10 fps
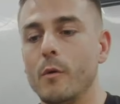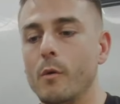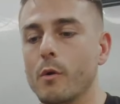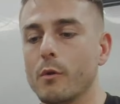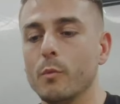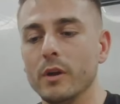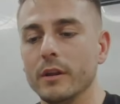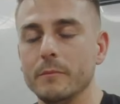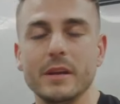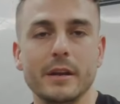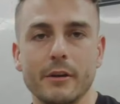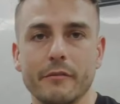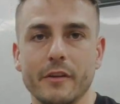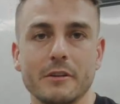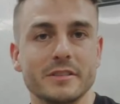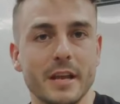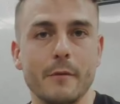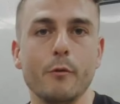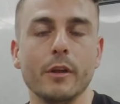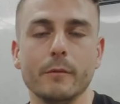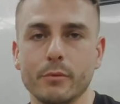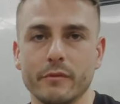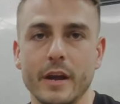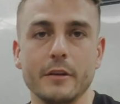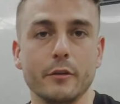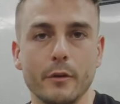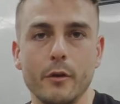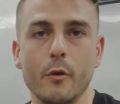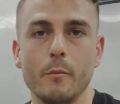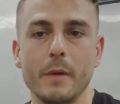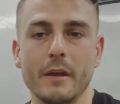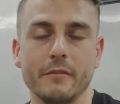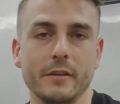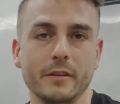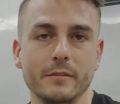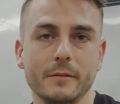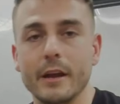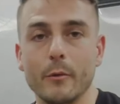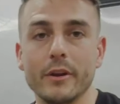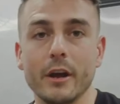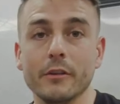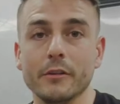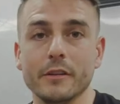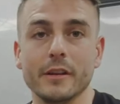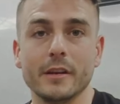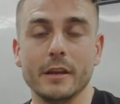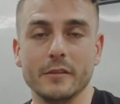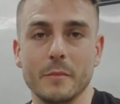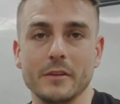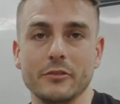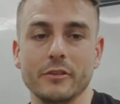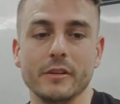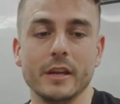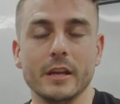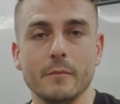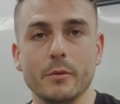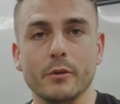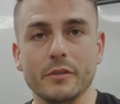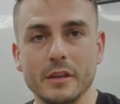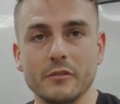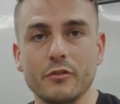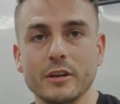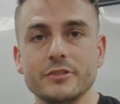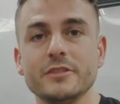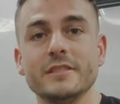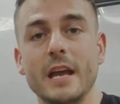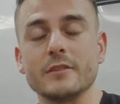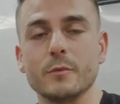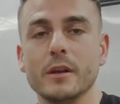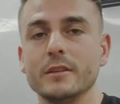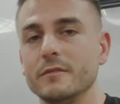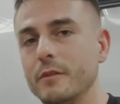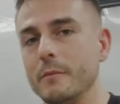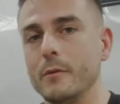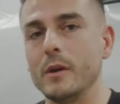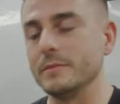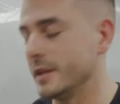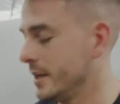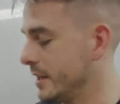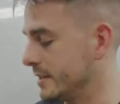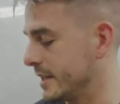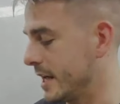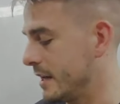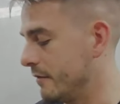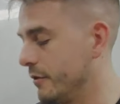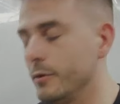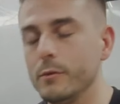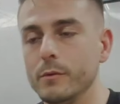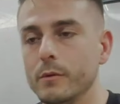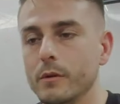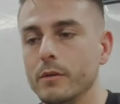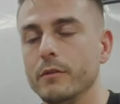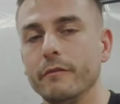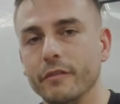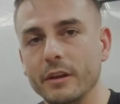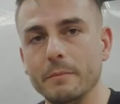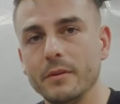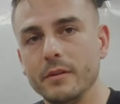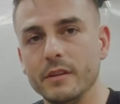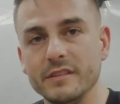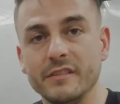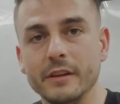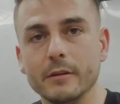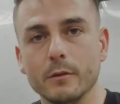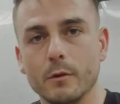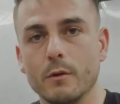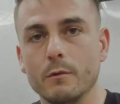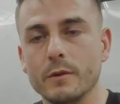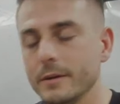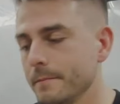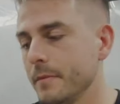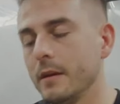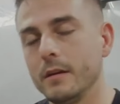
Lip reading: or will it be an interference and really provide no benefit? Now, one other thing that is mentioned in both the instructions as well as from their website is that if you flip the seal or O-ring